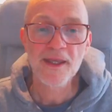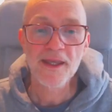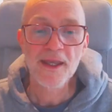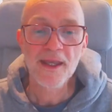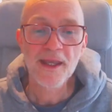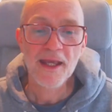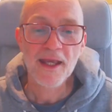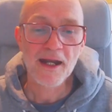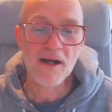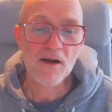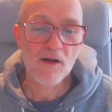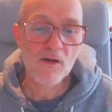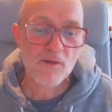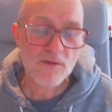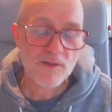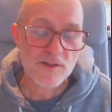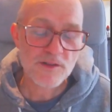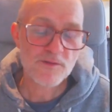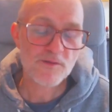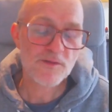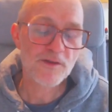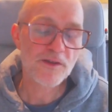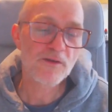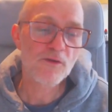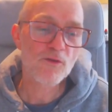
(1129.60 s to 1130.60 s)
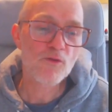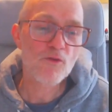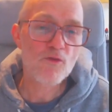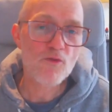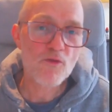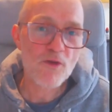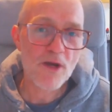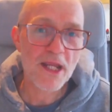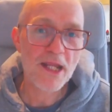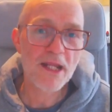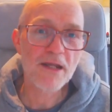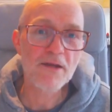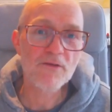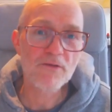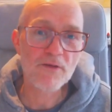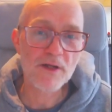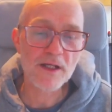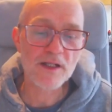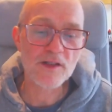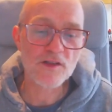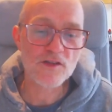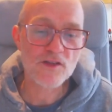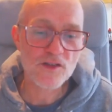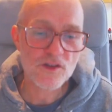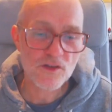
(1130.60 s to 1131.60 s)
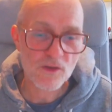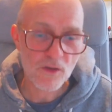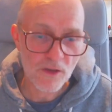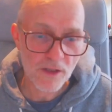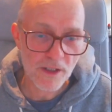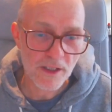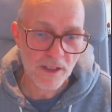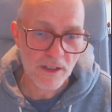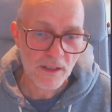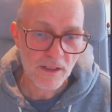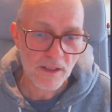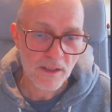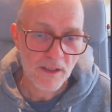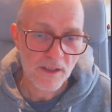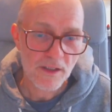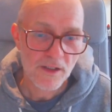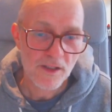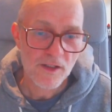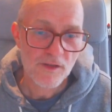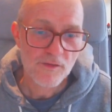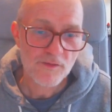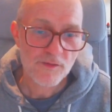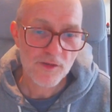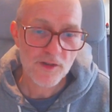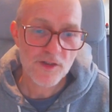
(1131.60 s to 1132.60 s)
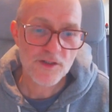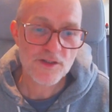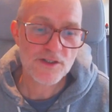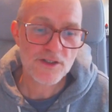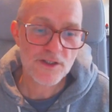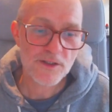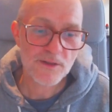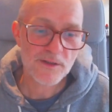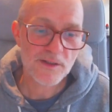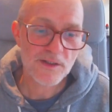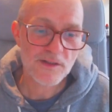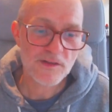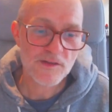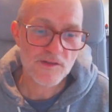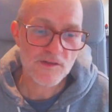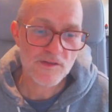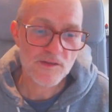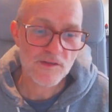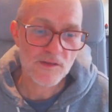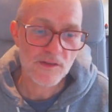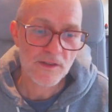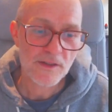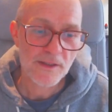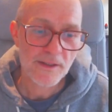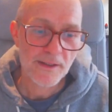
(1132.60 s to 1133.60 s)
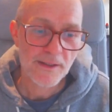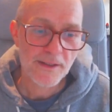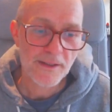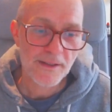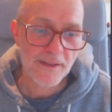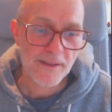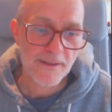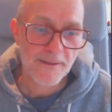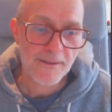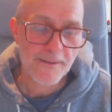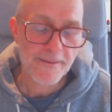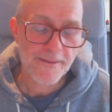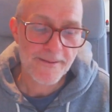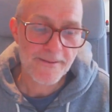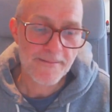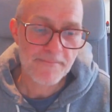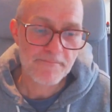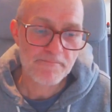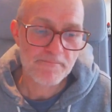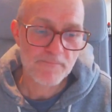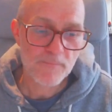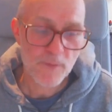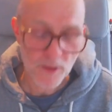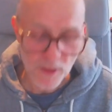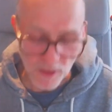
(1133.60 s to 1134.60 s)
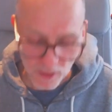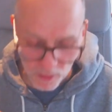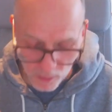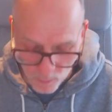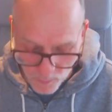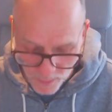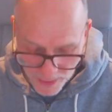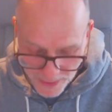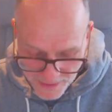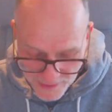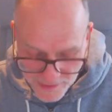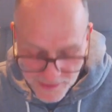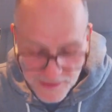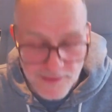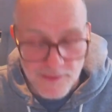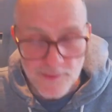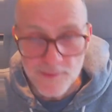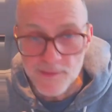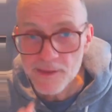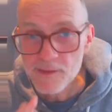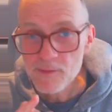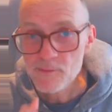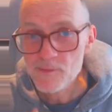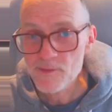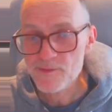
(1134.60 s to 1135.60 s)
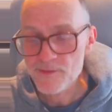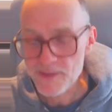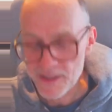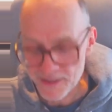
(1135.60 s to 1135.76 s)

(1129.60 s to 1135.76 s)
and I always feel really, really sorry for the students, but there are ways to deal with that.